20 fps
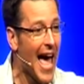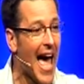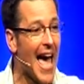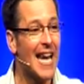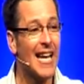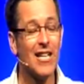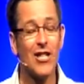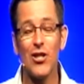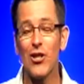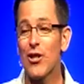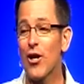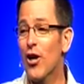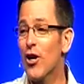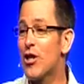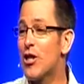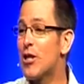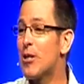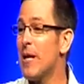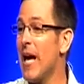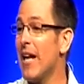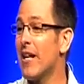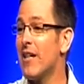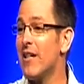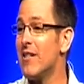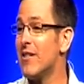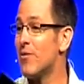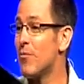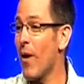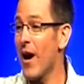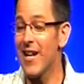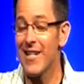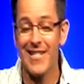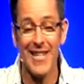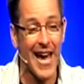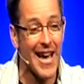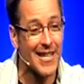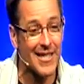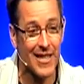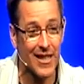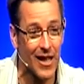And it starts because, right,
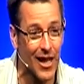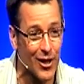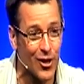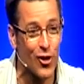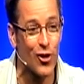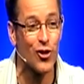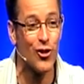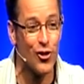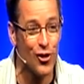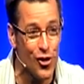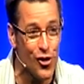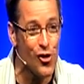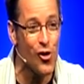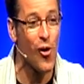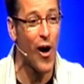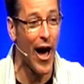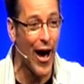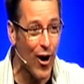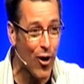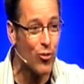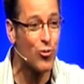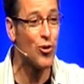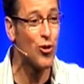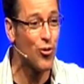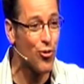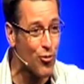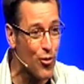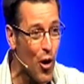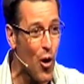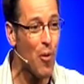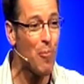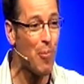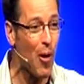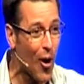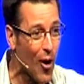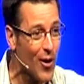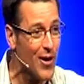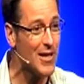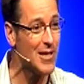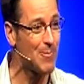tax collectors knew how to throw
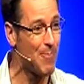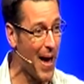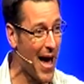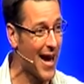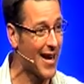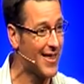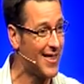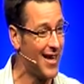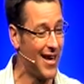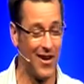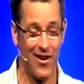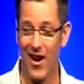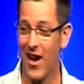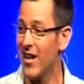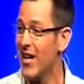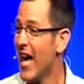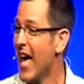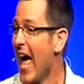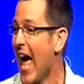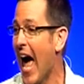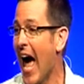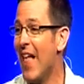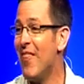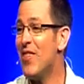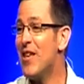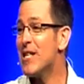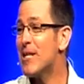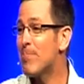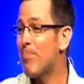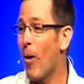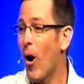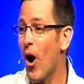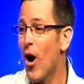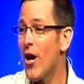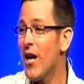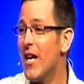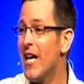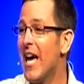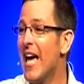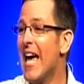parties back then, right? And this
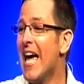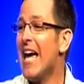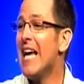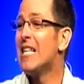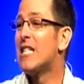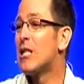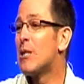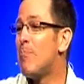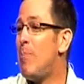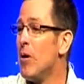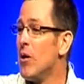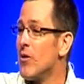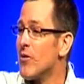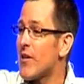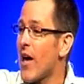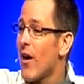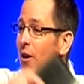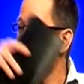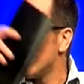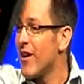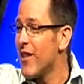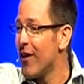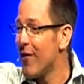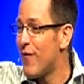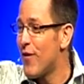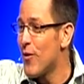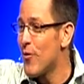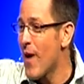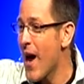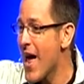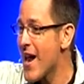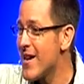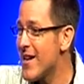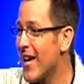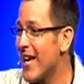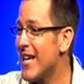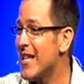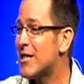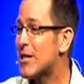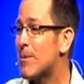party, it spills out into the veranda.
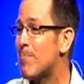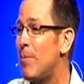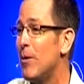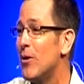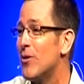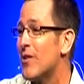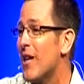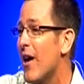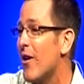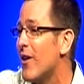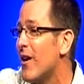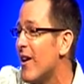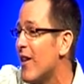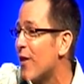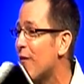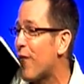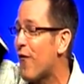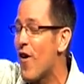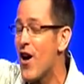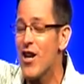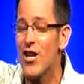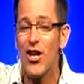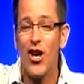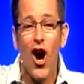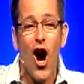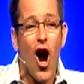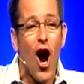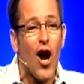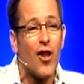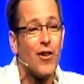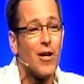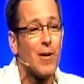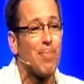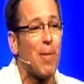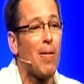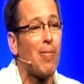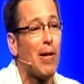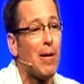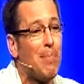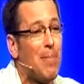It spills out into the front yard. There are
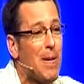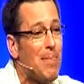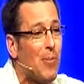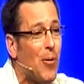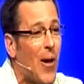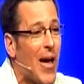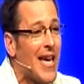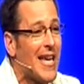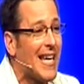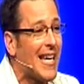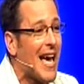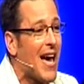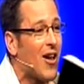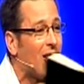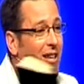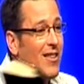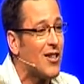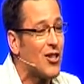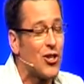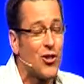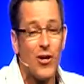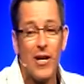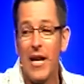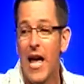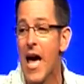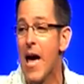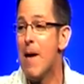probably people hanging out in the street.